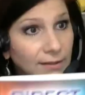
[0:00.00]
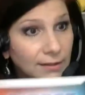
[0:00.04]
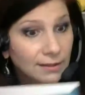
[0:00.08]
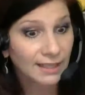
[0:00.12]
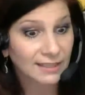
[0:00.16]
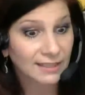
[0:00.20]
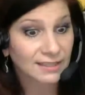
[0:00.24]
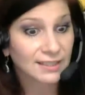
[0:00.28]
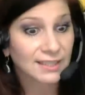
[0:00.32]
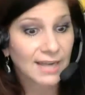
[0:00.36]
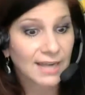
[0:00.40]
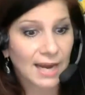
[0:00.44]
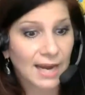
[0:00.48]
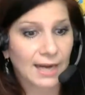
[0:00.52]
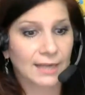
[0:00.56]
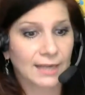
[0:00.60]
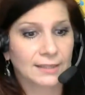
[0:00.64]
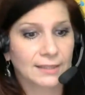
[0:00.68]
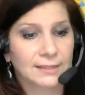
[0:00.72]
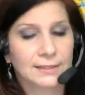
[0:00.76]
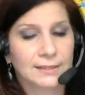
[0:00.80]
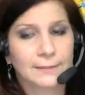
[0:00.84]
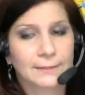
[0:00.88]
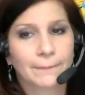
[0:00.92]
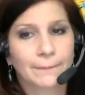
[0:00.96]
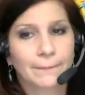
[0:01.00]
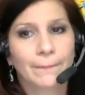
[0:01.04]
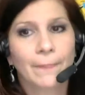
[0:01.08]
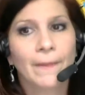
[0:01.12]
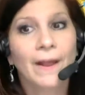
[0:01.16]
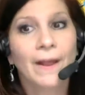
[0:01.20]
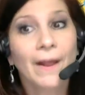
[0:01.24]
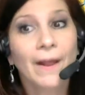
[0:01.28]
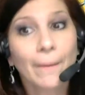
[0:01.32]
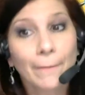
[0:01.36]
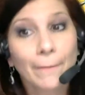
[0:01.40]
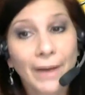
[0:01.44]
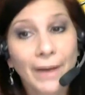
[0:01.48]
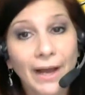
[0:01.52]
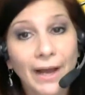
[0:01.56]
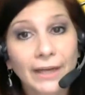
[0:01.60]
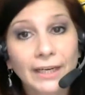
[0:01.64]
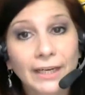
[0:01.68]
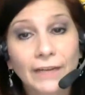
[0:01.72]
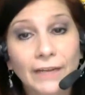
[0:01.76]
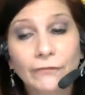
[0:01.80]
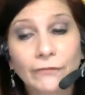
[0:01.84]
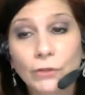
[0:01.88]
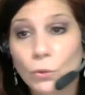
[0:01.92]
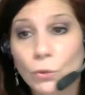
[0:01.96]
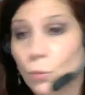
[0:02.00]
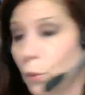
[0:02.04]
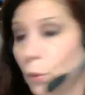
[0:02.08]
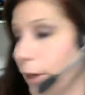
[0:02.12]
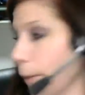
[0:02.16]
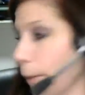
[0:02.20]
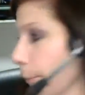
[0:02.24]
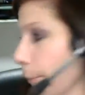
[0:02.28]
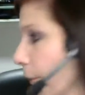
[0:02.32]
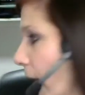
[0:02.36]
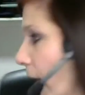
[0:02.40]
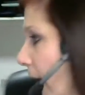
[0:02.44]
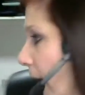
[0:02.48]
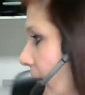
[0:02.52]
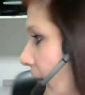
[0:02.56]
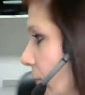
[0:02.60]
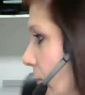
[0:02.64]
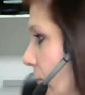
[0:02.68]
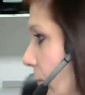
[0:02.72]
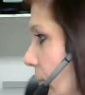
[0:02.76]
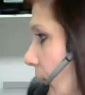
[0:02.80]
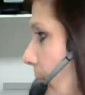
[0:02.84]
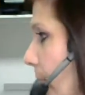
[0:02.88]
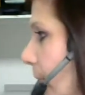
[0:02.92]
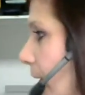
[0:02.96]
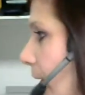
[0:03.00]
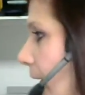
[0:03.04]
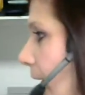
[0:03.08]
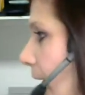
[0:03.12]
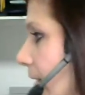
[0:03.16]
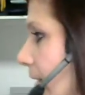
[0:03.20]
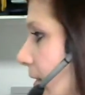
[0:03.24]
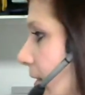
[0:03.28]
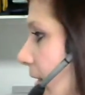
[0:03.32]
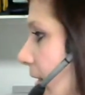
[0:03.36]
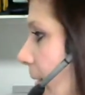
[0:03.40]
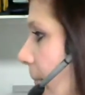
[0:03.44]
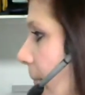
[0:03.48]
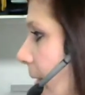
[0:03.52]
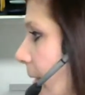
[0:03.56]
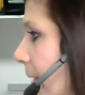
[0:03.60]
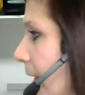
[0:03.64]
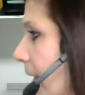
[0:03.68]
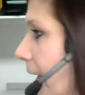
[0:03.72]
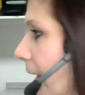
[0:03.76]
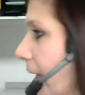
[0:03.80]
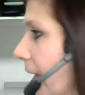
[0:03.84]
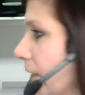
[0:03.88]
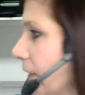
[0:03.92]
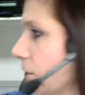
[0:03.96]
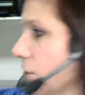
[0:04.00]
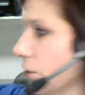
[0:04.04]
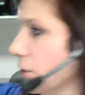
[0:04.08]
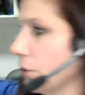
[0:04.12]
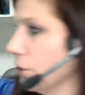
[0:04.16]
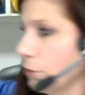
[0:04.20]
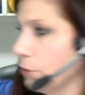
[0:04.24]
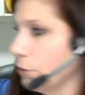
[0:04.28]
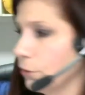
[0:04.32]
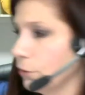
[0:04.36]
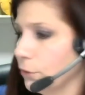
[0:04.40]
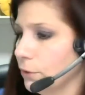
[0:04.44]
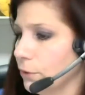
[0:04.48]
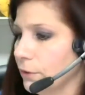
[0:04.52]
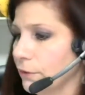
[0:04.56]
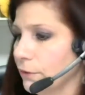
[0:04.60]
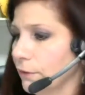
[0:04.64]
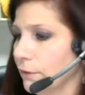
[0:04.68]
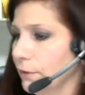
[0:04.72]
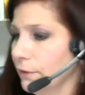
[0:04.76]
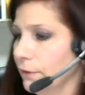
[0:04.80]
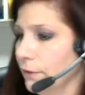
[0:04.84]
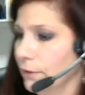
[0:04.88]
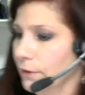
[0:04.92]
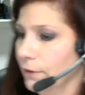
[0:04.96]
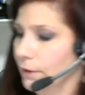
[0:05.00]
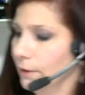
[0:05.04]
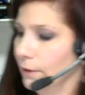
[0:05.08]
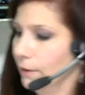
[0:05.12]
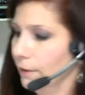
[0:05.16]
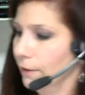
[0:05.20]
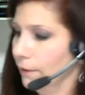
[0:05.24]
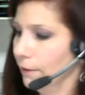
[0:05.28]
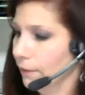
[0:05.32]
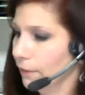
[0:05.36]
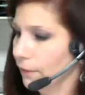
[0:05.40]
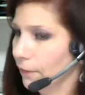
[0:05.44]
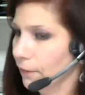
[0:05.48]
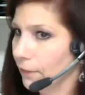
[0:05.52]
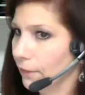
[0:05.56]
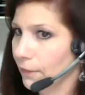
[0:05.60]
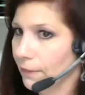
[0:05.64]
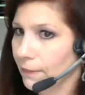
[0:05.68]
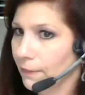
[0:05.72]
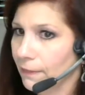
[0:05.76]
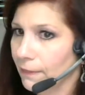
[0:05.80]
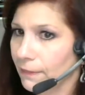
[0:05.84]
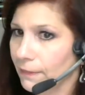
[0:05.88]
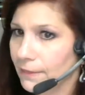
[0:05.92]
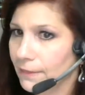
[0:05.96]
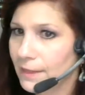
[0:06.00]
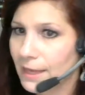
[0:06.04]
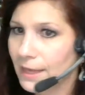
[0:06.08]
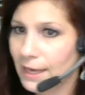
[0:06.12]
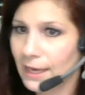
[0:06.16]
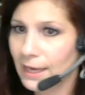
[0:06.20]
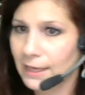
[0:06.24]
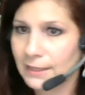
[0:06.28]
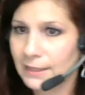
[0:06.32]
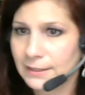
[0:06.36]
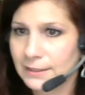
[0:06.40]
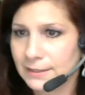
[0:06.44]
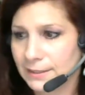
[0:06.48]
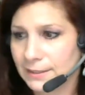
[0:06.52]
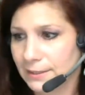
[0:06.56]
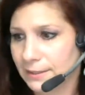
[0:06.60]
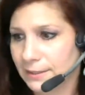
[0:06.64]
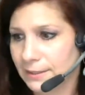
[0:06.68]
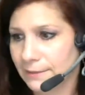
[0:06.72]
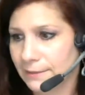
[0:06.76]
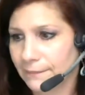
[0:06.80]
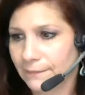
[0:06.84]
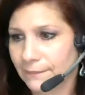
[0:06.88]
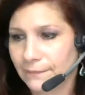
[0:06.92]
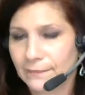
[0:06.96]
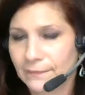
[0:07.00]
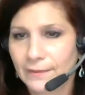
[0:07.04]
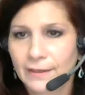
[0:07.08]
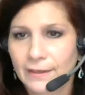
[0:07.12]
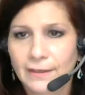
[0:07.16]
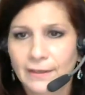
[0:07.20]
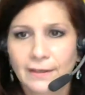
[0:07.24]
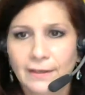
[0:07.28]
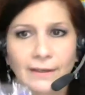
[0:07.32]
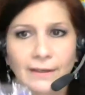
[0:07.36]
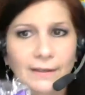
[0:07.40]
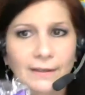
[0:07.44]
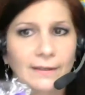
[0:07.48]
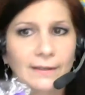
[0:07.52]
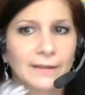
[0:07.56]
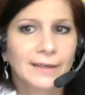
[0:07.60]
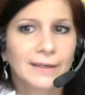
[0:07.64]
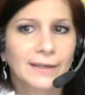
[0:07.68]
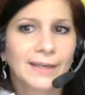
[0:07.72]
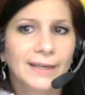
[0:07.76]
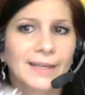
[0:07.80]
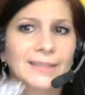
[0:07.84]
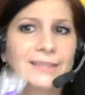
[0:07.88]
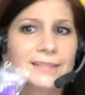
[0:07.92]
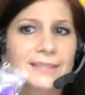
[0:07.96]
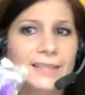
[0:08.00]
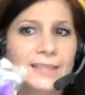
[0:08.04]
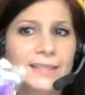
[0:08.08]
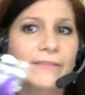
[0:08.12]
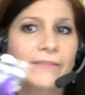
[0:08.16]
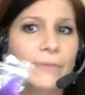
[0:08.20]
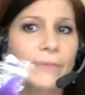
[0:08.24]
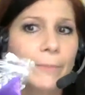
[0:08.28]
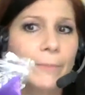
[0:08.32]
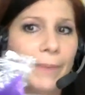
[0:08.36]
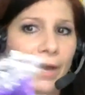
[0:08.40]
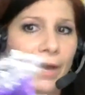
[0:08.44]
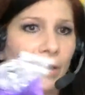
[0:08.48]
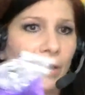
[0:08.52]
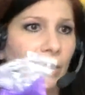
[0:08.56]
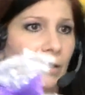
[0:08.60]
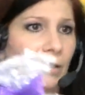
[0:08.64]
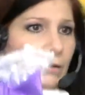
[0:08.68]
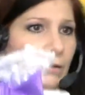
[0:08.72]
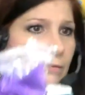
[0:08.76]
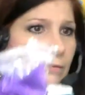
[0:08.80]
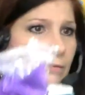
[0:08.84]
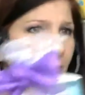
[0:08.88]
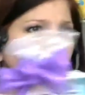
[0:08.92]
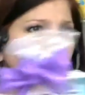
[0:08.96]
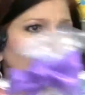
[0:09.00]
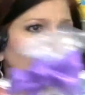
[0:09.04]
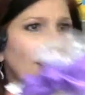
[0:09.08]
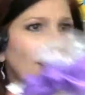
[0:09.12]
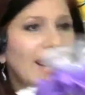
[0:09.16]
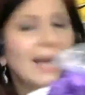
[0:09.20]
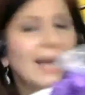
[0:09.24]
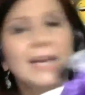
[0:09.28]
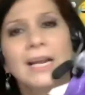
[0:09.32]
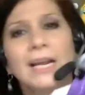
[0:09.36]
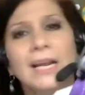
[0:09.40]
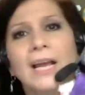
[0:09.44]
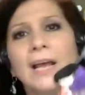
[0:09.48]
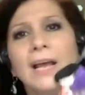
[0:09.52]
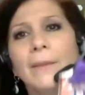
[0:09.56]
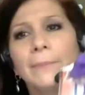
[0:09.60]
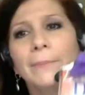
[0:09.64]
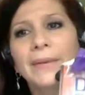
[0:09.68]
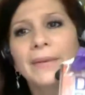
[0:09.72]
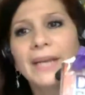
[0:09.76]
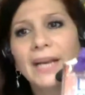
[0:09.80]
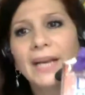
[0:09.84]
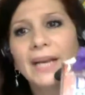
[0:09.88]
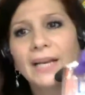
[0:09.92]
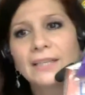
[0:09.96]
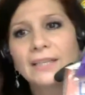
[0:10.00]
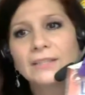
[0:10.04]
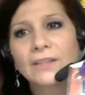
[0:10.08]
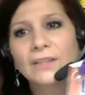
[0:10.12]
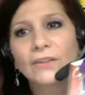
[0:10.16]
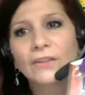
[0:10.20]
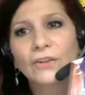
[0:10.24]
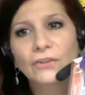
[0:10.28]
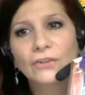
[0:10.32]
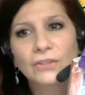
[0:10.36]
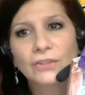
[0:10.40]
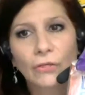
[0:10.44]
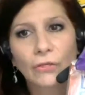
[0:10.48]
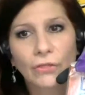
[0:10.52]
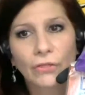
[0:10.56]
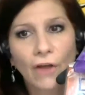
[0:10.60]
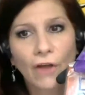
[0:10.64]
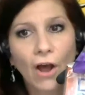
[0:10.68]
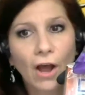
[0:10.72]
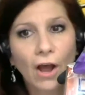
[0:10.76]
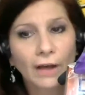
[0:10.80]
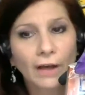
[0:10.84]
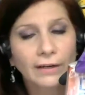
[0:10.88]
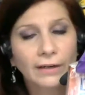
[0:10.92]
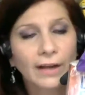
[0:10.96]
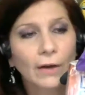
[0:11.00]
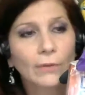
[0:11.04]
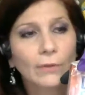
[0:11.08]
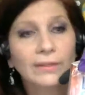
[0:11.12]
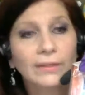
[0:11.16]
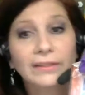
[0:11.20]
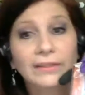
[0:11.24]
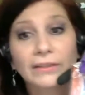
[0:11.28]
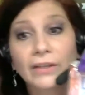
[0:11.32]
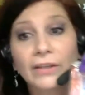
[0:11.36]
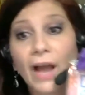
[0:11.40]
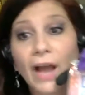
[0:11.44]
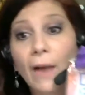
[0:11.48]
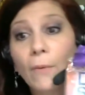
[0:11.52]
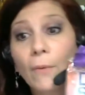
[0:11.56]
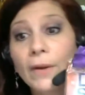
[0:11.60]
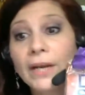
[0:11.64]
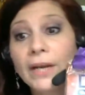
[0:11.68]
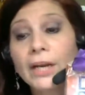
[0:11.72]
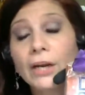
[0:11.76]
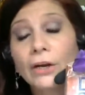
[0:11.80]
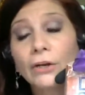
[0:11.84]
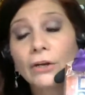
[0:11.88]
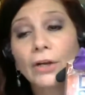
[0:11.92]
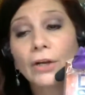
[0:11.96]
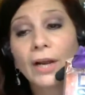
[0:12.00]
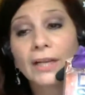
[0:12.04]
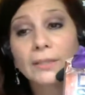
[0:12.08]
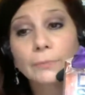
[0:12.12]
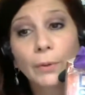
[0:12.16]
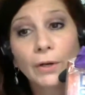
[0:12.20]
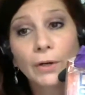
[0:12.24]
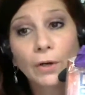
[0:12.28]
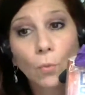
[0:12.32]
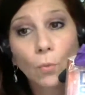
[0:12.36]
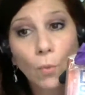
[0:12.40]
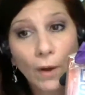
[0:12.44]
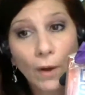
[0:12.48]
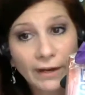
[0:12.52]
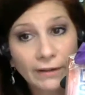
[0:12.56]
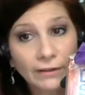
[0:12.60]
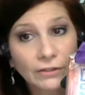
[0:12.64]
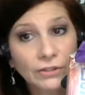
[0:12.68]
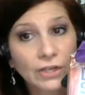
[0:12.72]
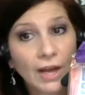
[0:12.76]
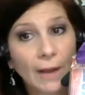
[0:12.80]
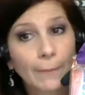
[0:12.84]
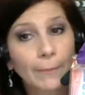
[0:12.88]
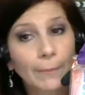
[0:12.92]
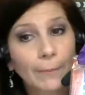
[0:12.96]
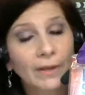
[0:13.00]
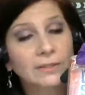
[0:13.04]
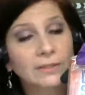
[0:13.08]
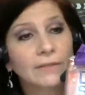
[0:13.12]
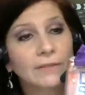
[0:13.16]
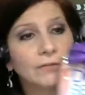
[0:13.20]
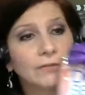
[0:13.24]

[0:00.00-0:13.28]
that's nice. But if you win a prize or something and somebody hands you this, it's even better, right? Because there's a thought. Now, I want to hear you guys put a 1 in the chat box if